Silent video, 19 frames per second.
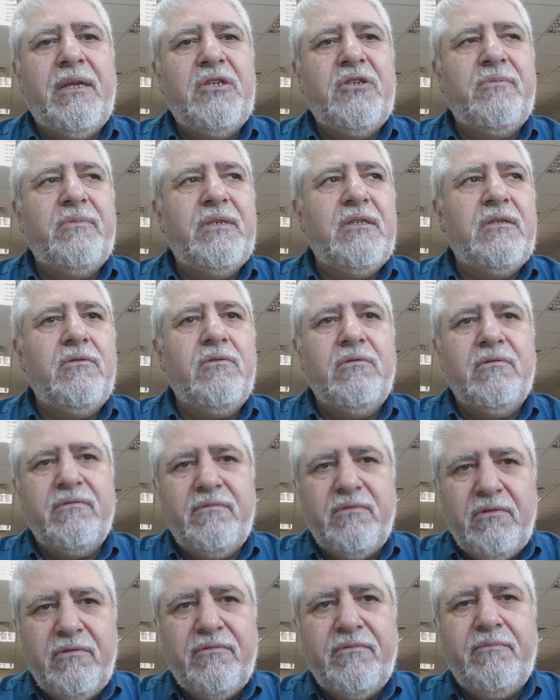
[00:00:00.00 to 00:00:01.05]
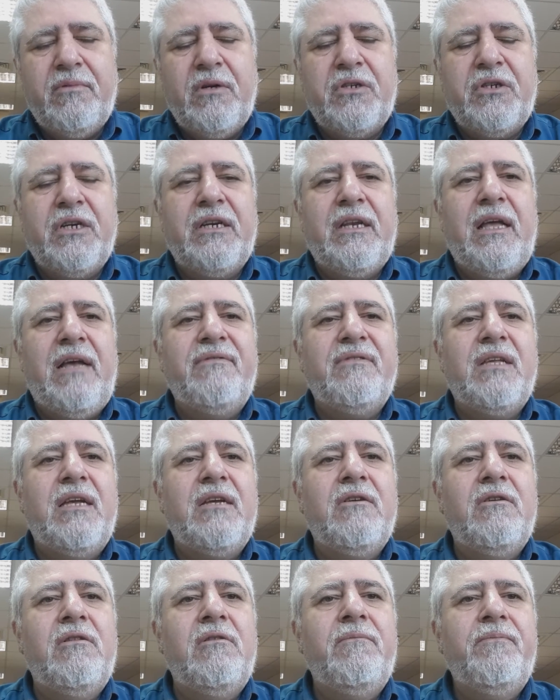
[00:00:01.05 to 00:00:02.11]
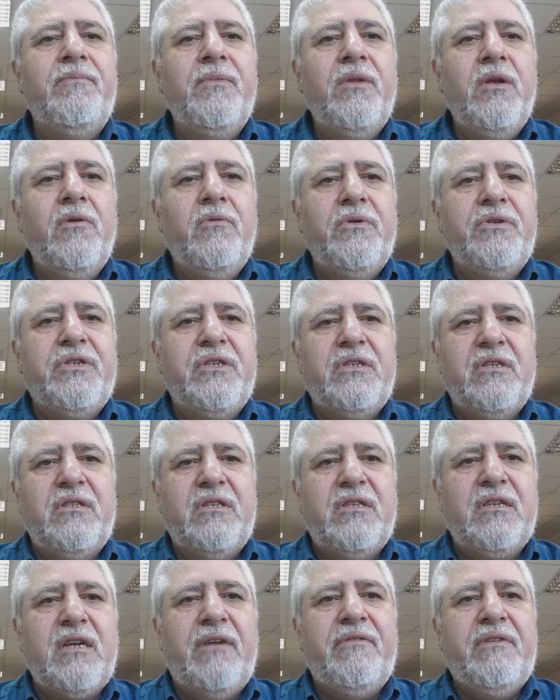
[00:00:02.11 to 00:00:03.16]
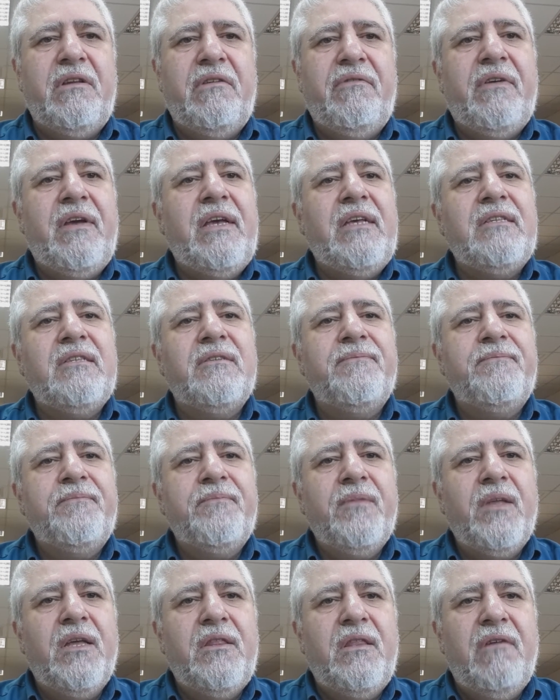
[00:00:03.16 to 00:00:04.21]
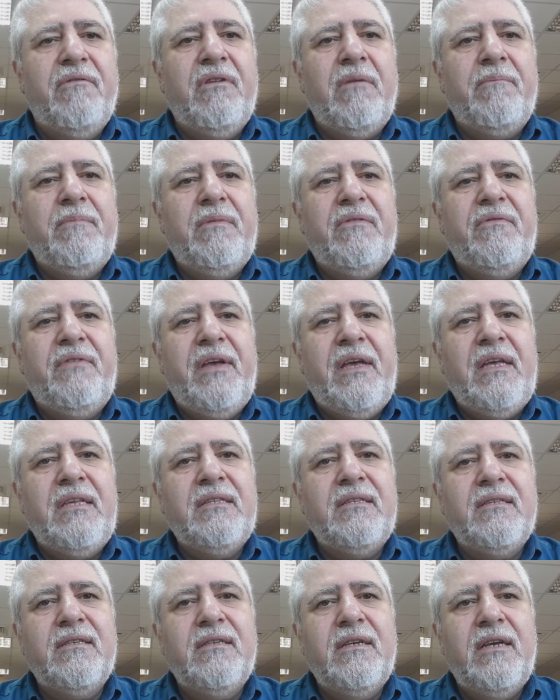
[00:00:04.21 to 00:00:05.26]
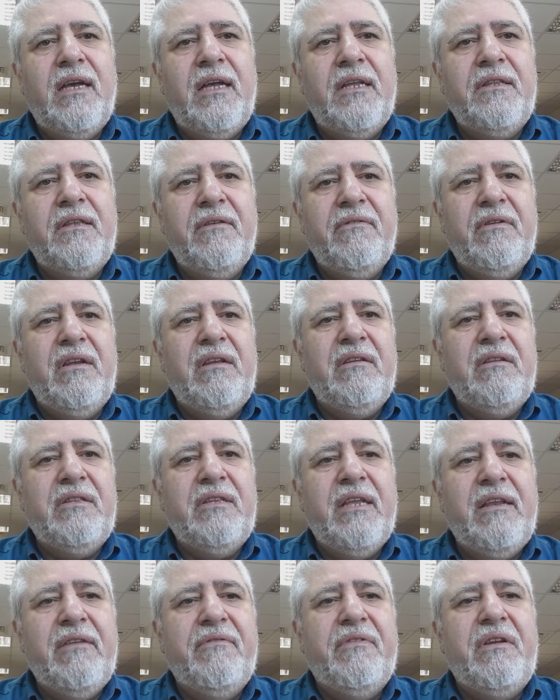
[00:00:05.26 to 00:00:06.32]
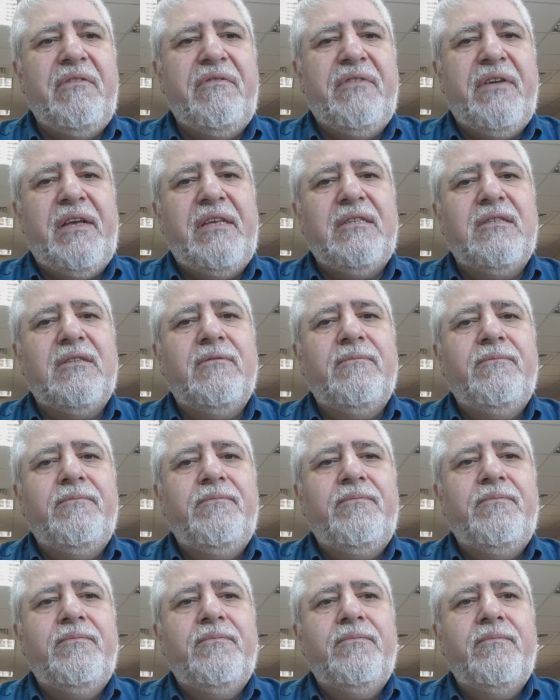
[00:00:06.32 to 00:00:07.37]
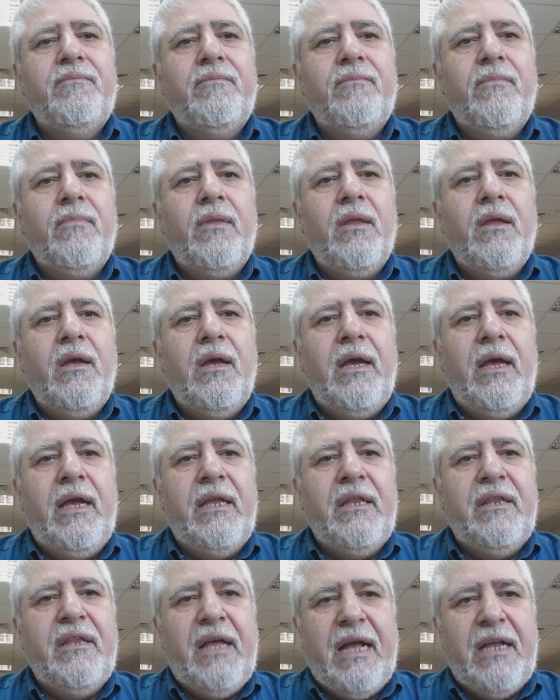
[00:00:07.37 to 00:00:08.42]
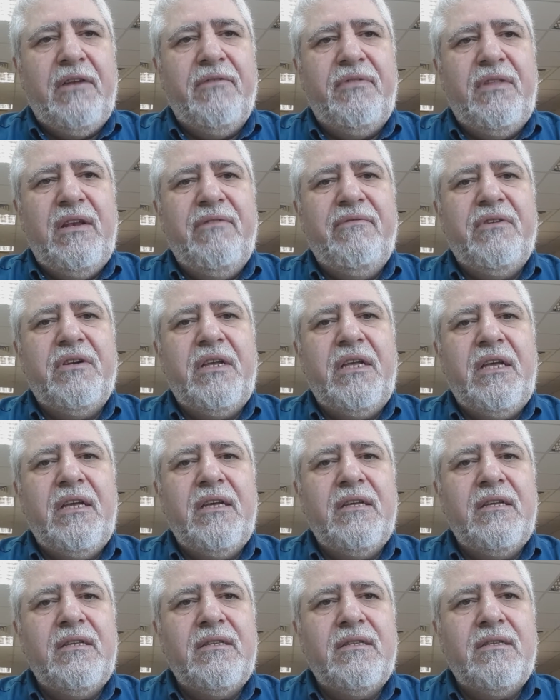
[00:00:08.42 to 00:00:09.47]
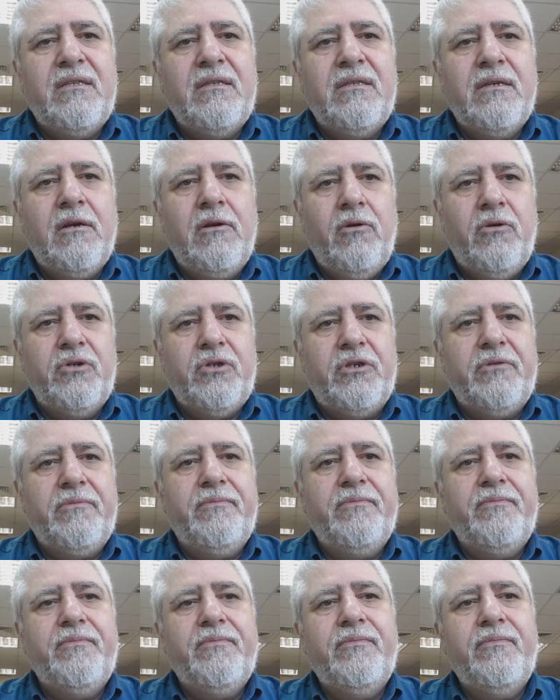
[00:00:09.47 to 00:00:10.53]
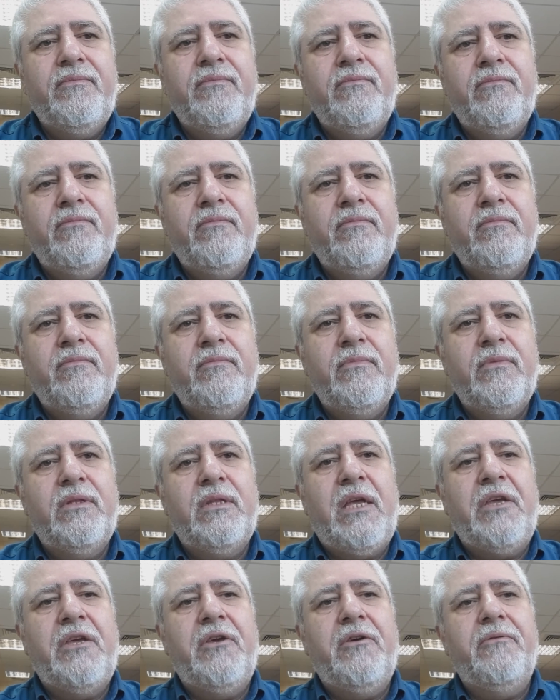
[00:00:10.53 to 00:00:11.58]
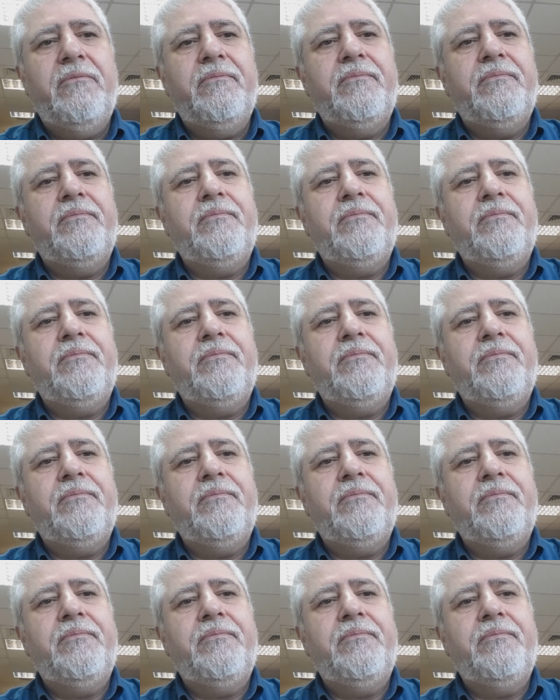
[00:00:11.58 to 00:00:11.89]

management or of project lifecycle, which is the discovery phase, development phase, and delivery phase. And the end of delivery is closure. Thank you.